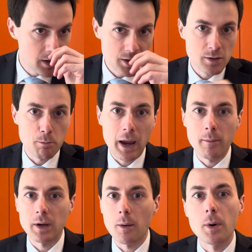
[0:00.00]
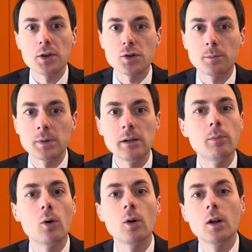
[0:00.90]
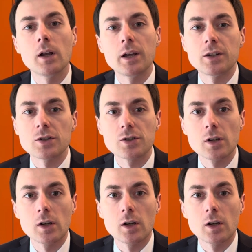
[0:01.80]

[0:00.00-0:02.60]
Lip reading: spamming a bunch of people and is